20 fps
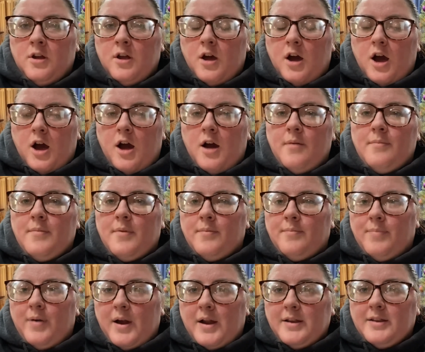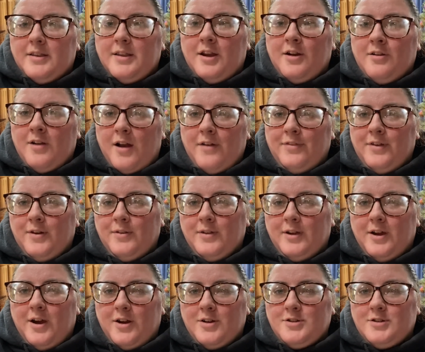But they're not the
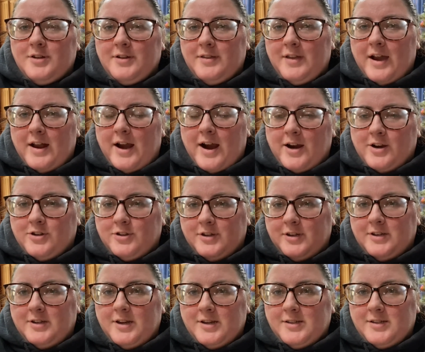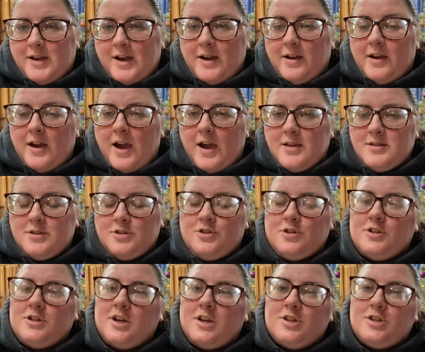only country that actually does that as
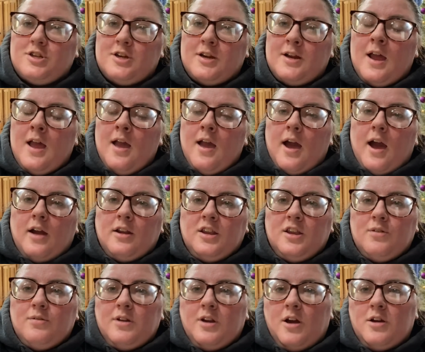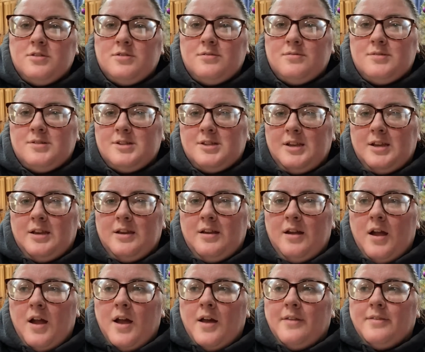tradition. And you can also see
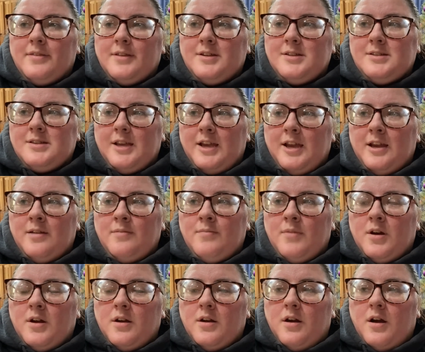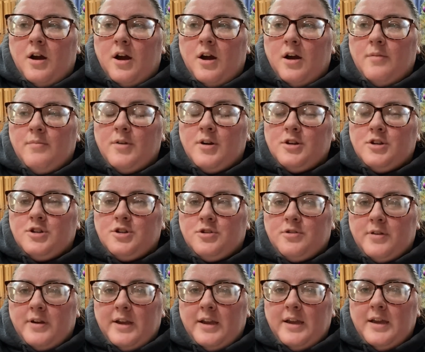the same
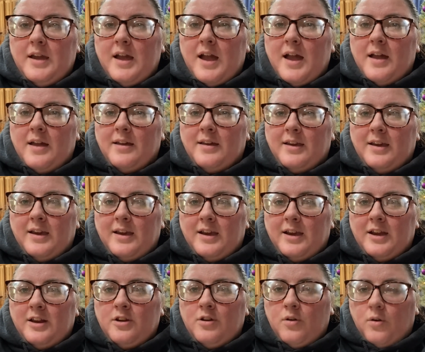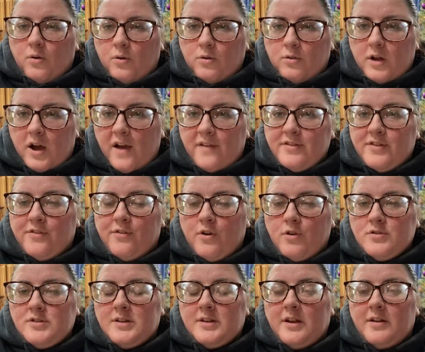tree in Olaf's
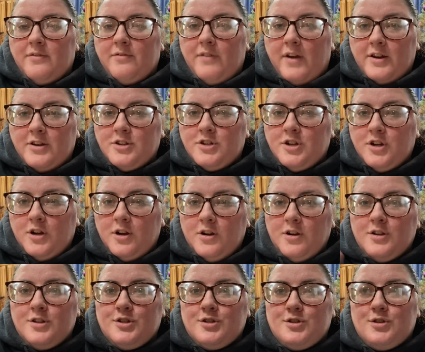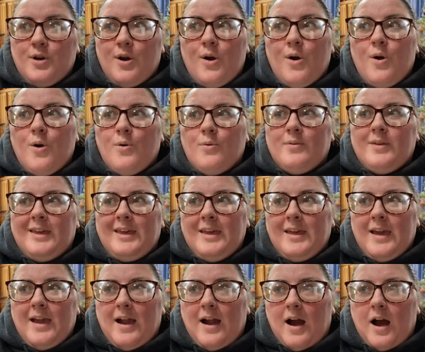Frozen Adventure. So
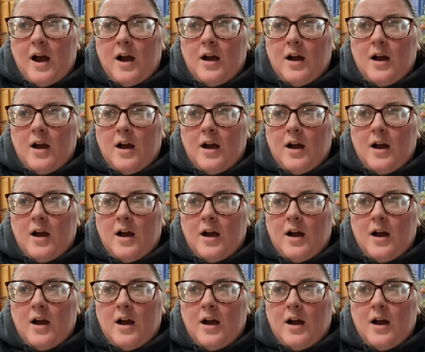yeah.